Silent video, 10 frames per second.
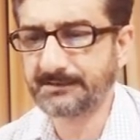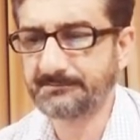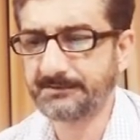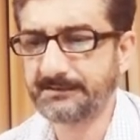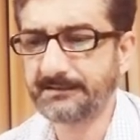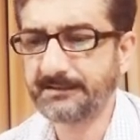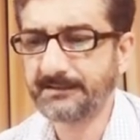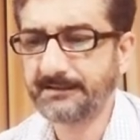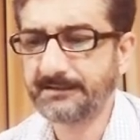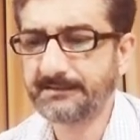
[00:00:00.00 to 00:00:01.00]
has been
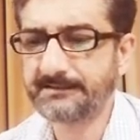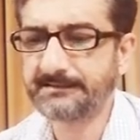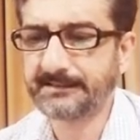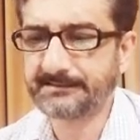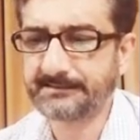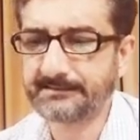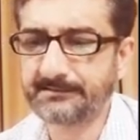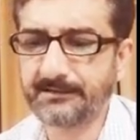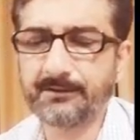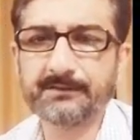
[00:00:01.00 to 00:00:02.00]
detected.
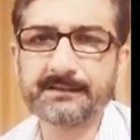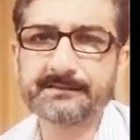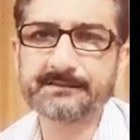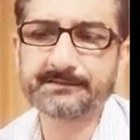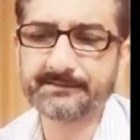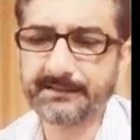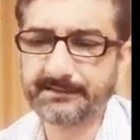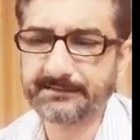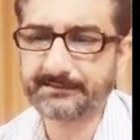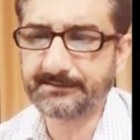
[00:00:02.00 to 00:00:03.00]
Now let's
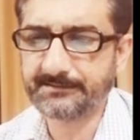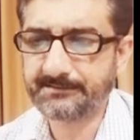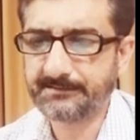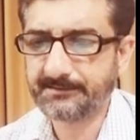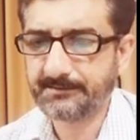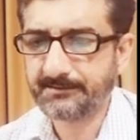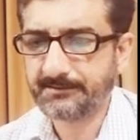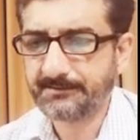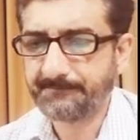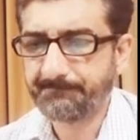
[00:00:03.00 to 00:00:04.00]
check it.
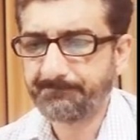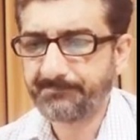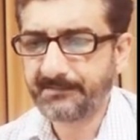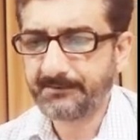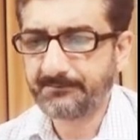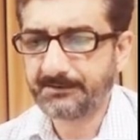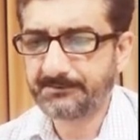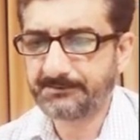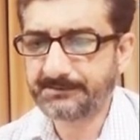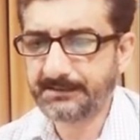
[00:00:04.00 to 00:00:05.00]

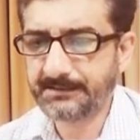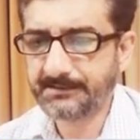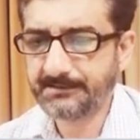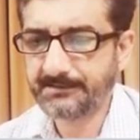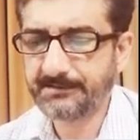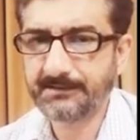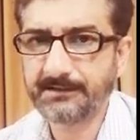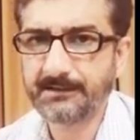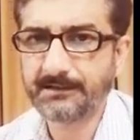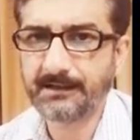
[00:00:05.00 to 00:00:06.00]
123.
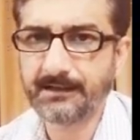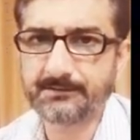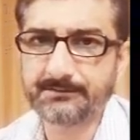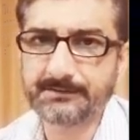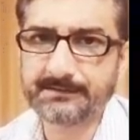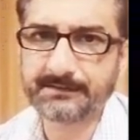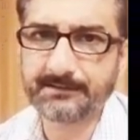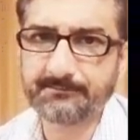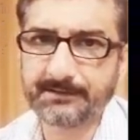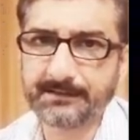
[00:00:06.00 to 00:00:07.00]
I'll do the
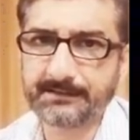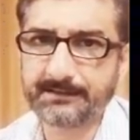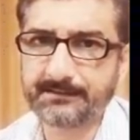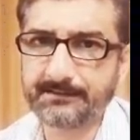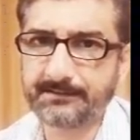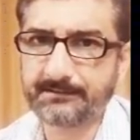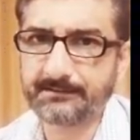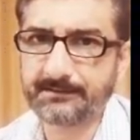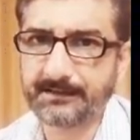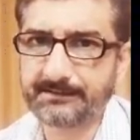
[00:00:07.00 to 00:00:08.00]
same again in
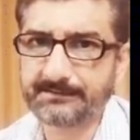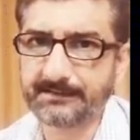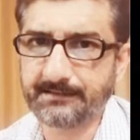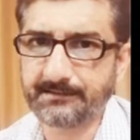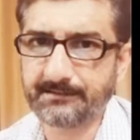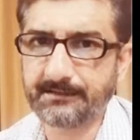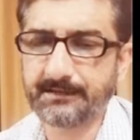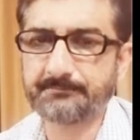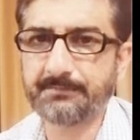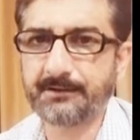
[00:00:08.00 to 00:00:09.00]
Excel
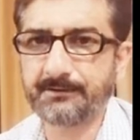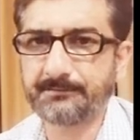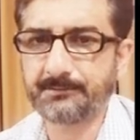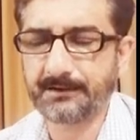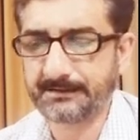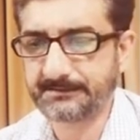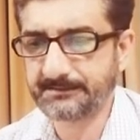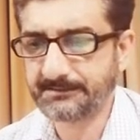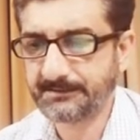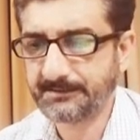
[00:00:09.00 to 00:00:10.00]
and PowerPoint
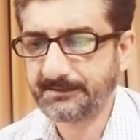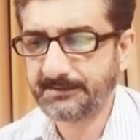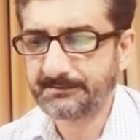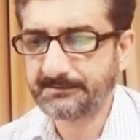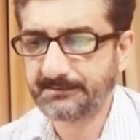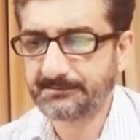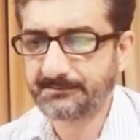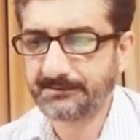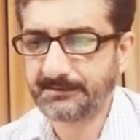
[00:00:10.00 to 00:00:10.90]
just to